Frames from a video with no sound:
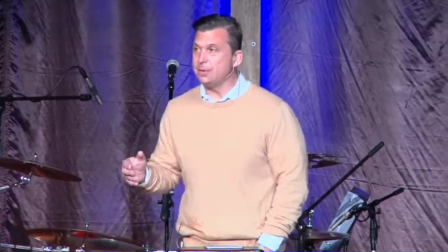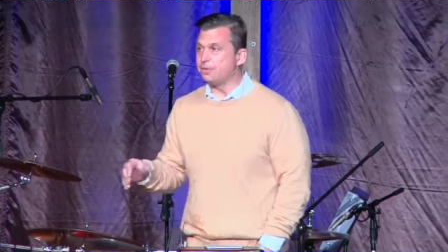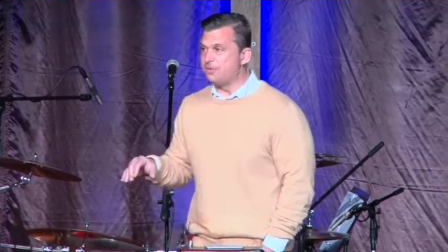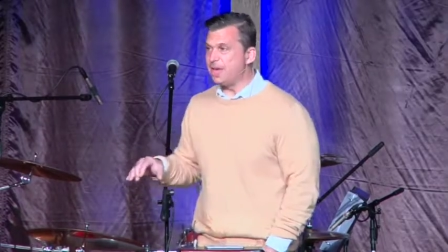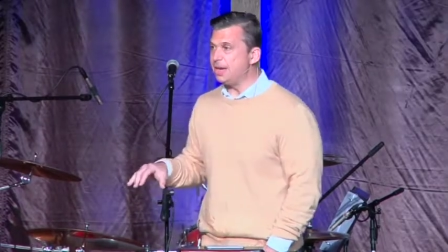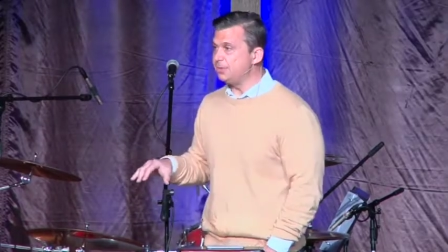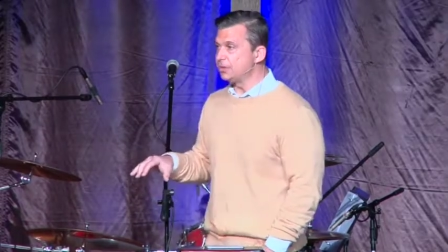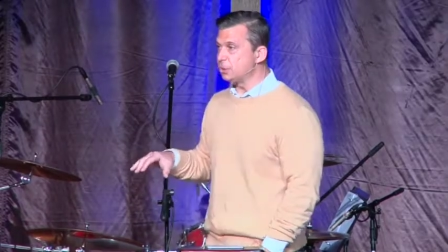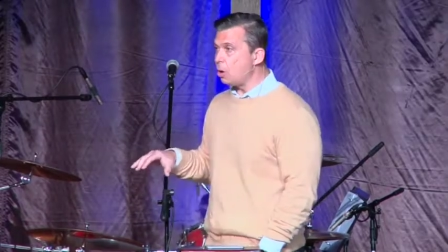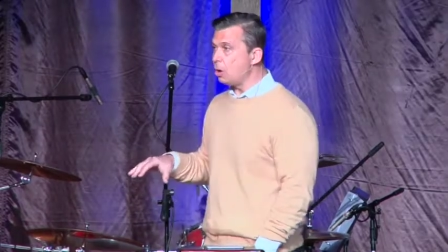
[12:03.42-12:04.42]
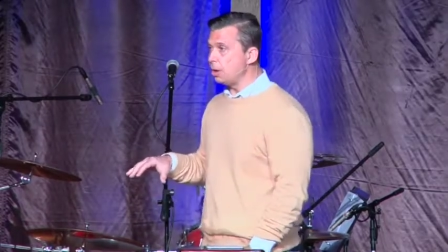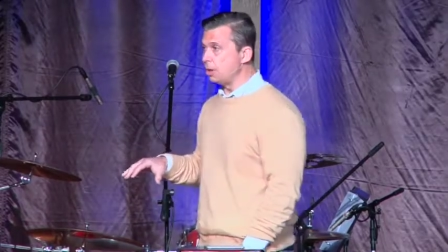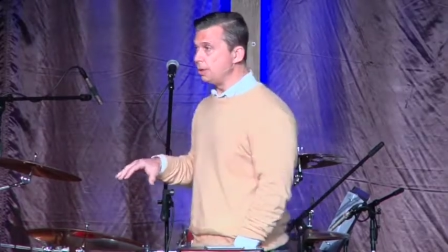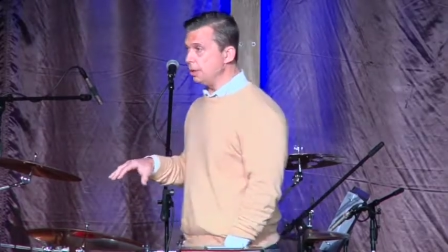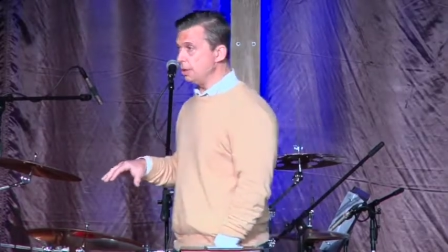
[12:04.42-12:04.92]
that faith is
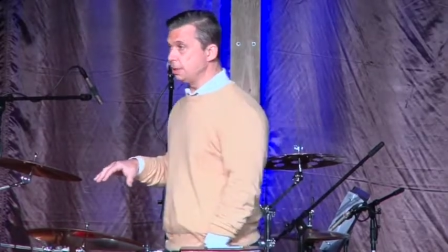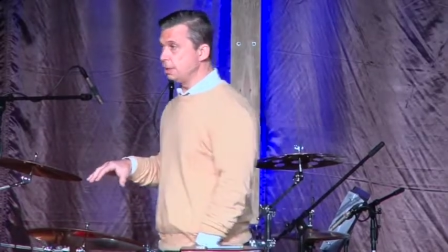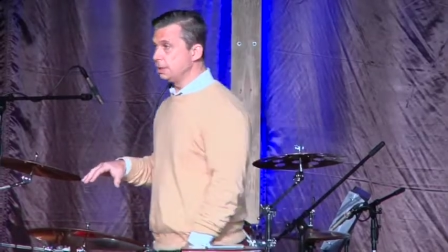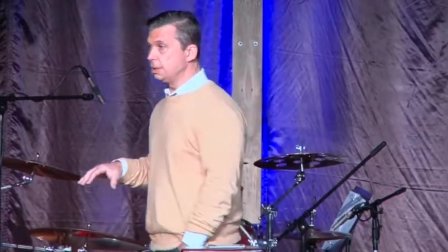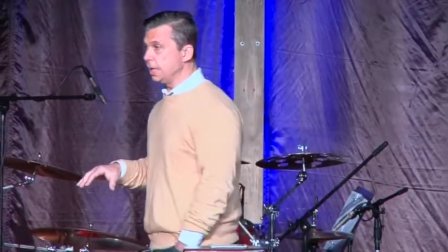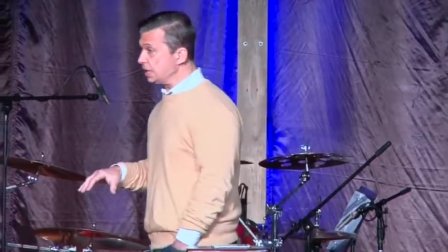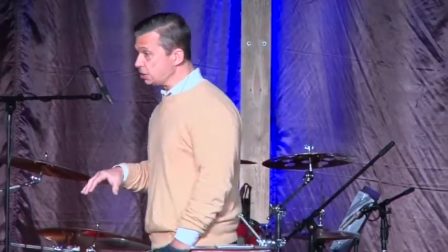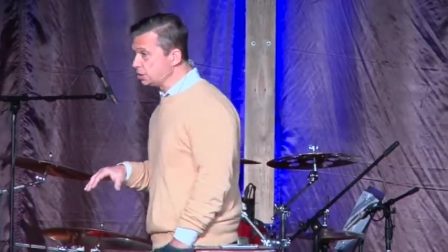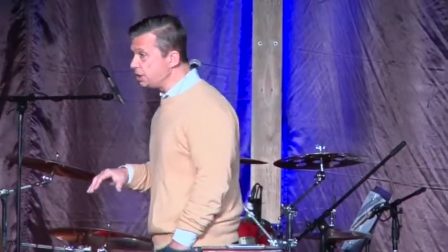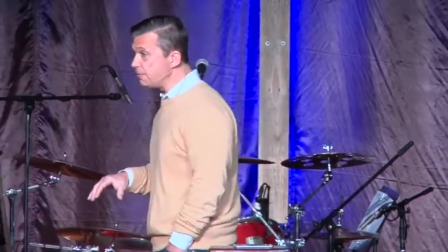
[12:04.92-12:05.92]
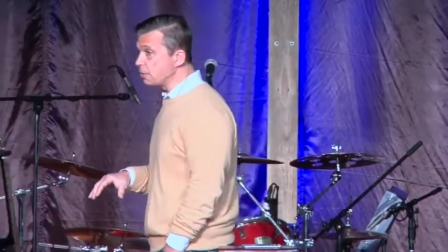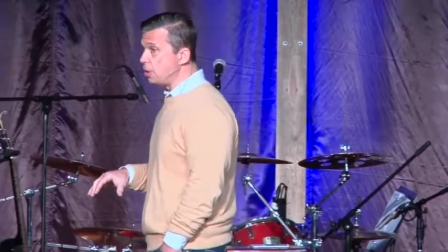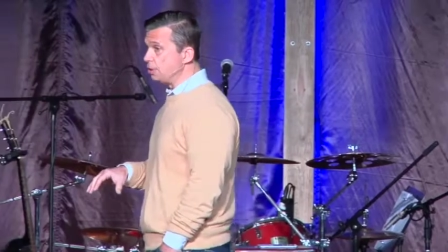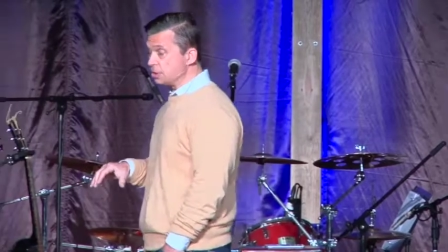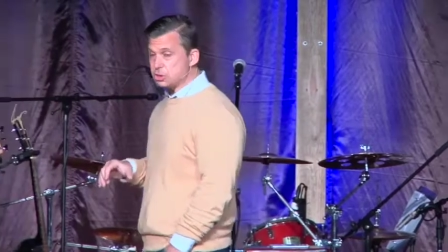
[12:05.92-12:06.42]
hard and it's difficult
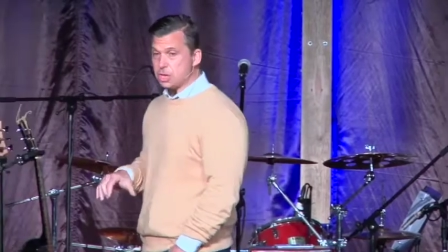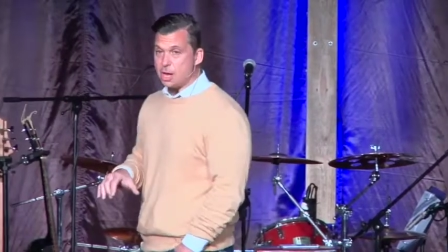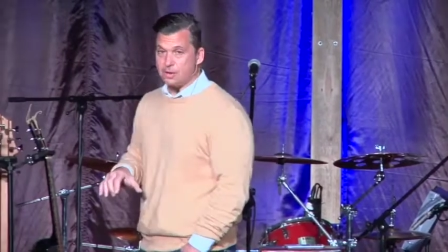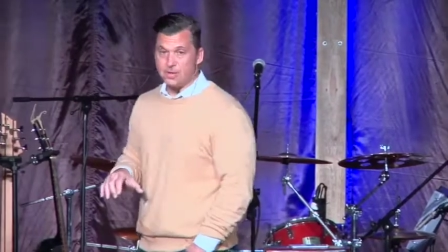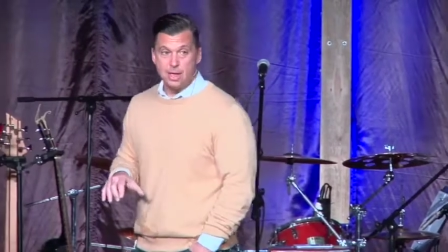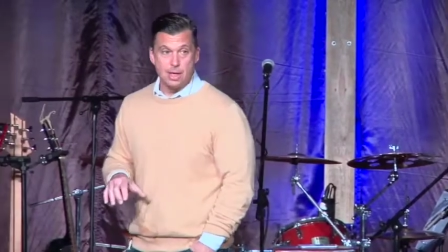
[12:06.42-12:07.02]
and it's tough